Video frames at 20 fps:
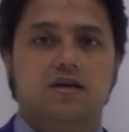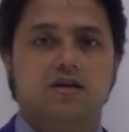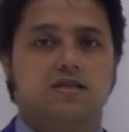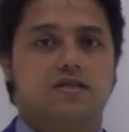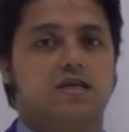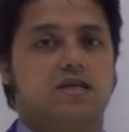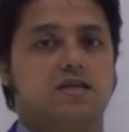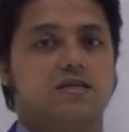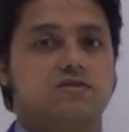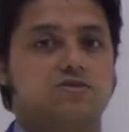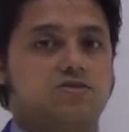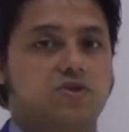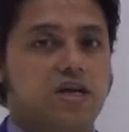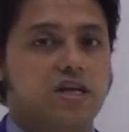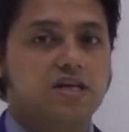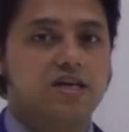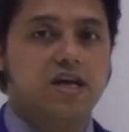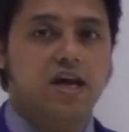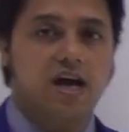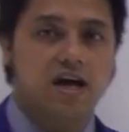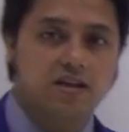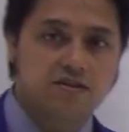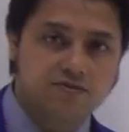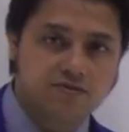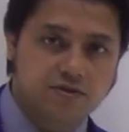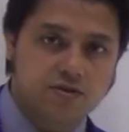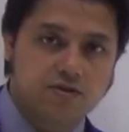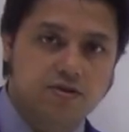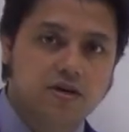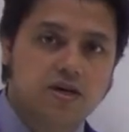that is really
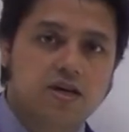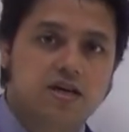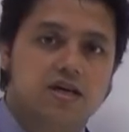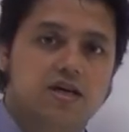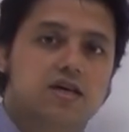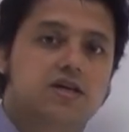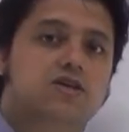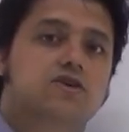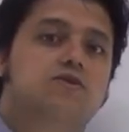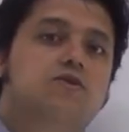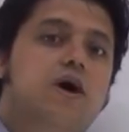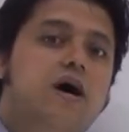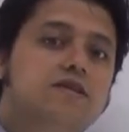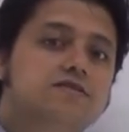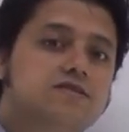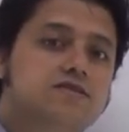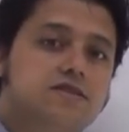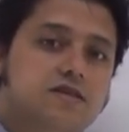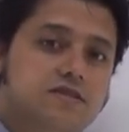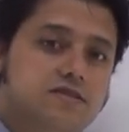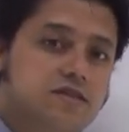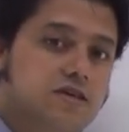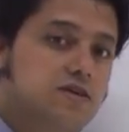helpful in your answers,